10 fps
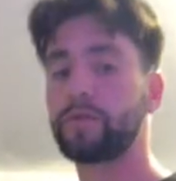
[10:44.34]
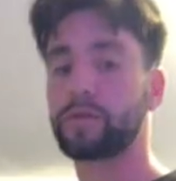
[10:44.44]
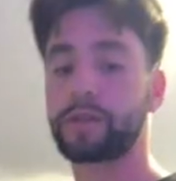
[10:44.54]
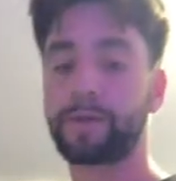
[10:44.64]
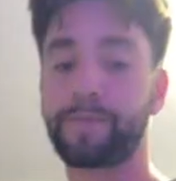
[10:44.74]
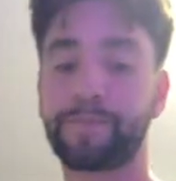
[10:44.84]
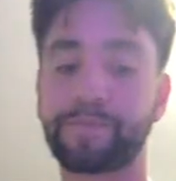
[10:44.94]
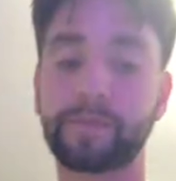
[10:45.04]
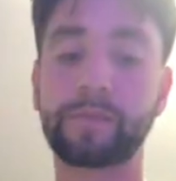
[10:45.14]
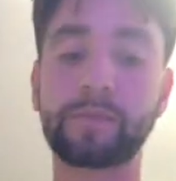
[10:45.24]
with it.
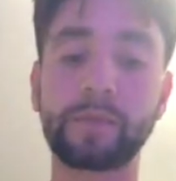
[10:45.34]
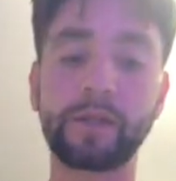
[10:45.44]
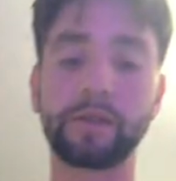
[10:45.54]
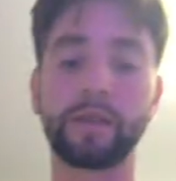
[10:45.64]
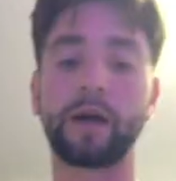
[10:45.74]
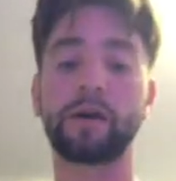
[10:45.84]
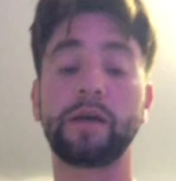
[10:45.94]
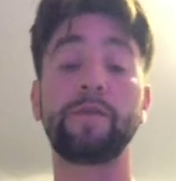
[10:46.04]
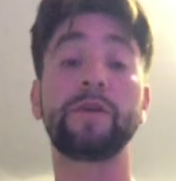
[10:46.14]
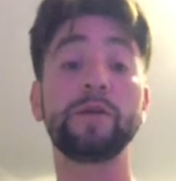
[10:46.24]
Now,
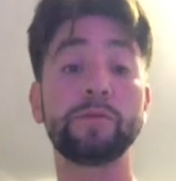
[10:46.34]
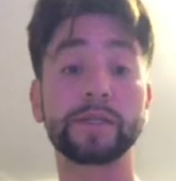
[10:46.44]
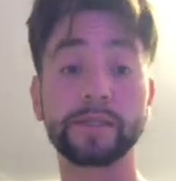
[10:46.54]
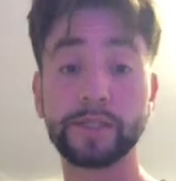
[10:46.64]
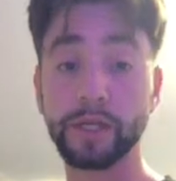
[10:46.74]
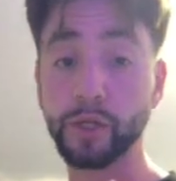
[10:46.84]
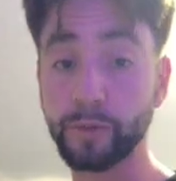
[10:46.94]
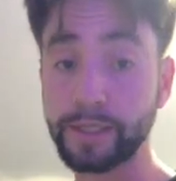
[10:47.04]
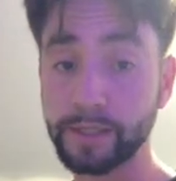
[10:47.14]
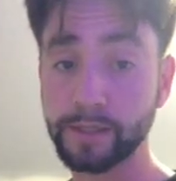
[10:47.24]
if anyone can tell you
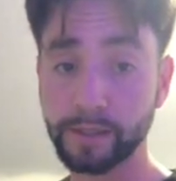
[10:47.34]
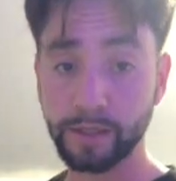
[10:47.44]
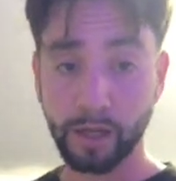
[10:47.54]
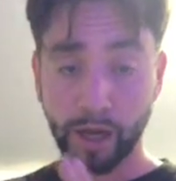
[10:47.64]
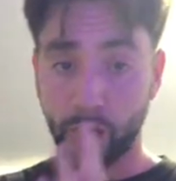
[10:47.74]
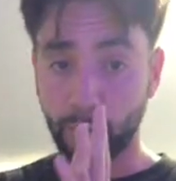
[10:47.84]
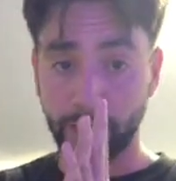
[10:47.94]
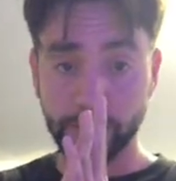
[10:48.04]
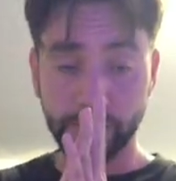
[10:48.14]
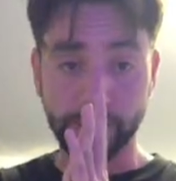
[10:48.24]
reasons on why
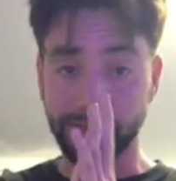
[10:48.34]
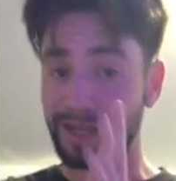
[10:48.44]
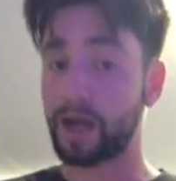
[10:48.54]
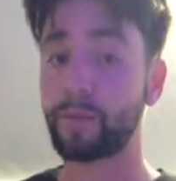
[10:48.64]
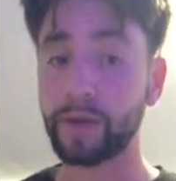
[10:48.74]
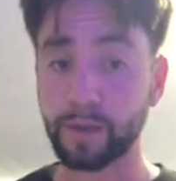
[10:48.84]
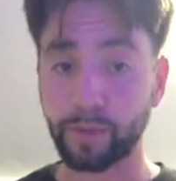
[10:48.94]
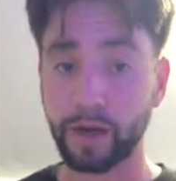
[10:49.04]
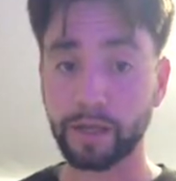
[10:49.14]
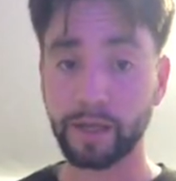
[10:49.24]
you should not make a
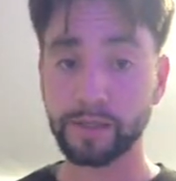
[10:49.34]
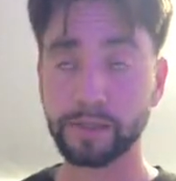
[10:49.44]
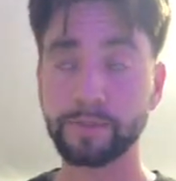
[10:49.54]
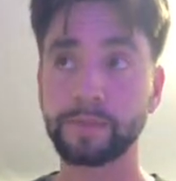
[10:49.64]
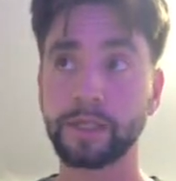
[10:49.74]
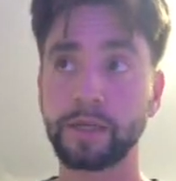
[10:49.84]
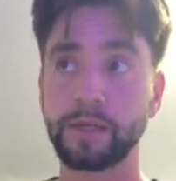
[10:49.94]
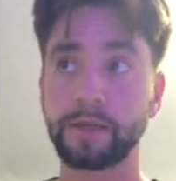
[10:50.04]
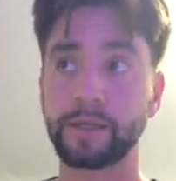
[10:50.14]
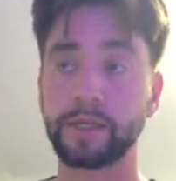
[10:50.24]
podcast,
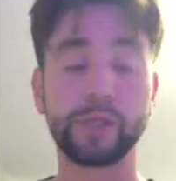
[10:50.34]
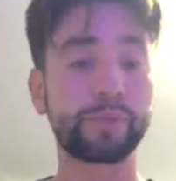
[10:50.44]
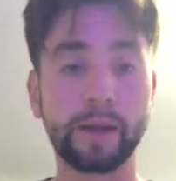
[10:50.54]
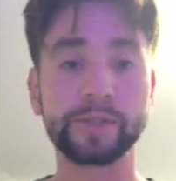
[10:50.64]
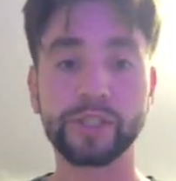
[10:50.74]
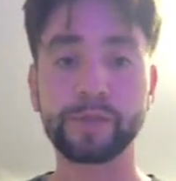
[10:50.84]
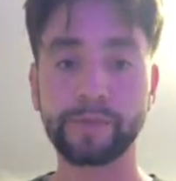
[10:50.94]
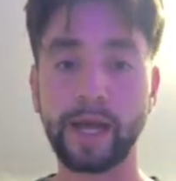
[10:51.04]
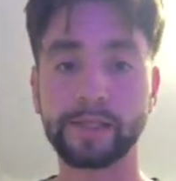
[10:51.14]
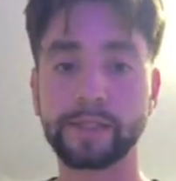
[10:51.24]
you probably shouldn't be
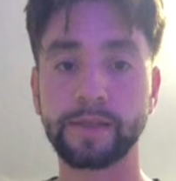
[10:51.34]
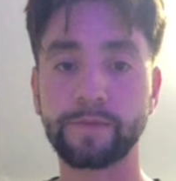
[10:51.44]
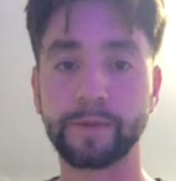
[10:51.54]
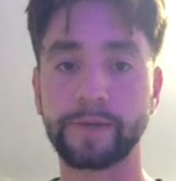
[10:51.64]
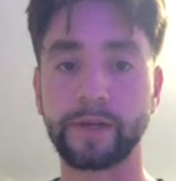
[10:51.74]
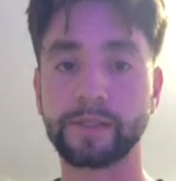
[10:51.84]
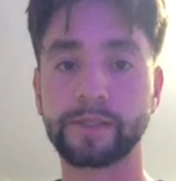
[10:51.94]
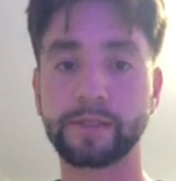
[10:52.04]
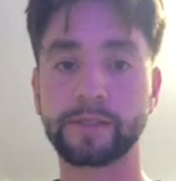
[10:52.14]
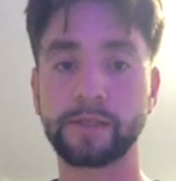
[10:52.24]
asking them for
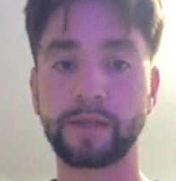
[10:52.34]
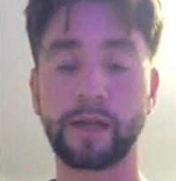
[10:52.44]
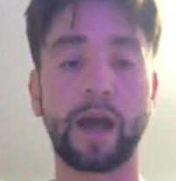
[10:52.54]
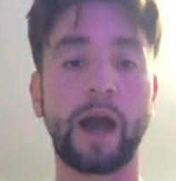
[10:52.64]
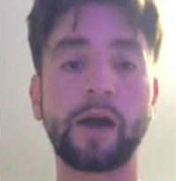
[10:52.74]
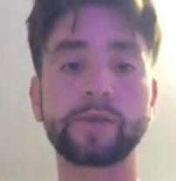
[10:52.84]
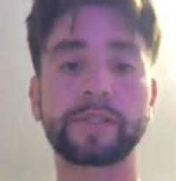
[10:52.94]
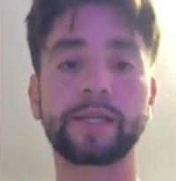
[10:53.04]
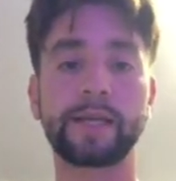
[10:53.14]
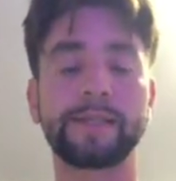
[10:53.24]
advice. I would
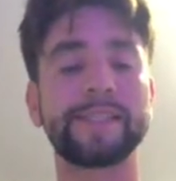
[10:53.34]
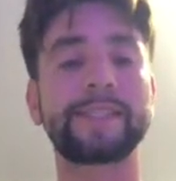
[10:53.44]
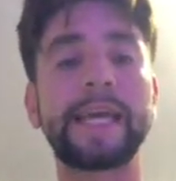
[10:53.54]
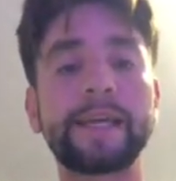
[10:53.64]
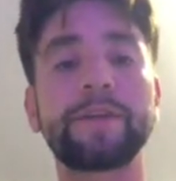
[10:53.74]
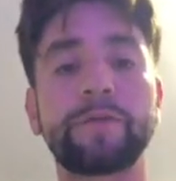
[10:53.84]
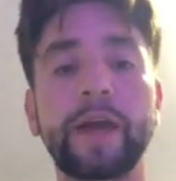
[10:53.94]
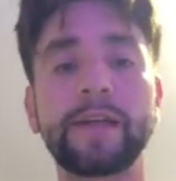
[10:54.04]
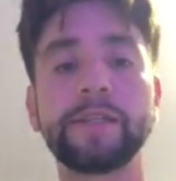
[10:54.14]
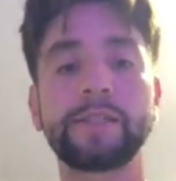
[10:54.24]
say take
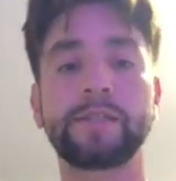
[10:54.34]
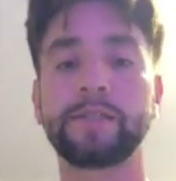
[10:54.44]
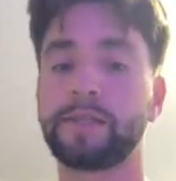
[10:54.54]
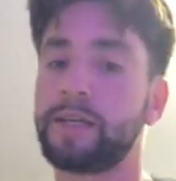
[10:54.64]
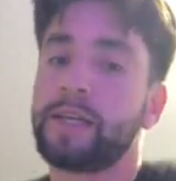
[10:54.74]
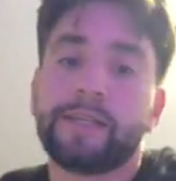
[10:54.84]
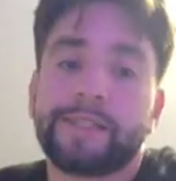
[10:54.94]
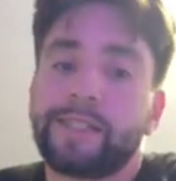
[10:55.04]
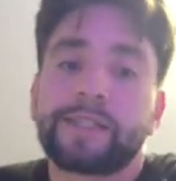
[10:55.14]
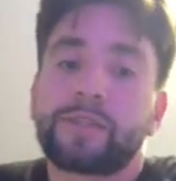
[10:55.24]
advantage,
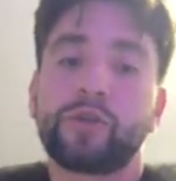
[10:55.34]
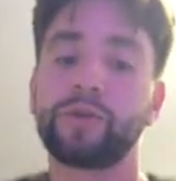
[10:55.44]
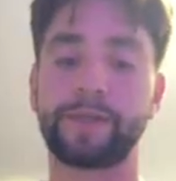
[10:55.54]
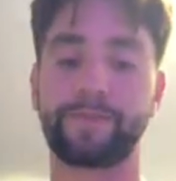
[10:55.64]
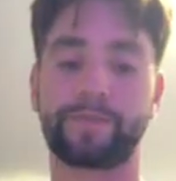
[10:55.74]
just do it.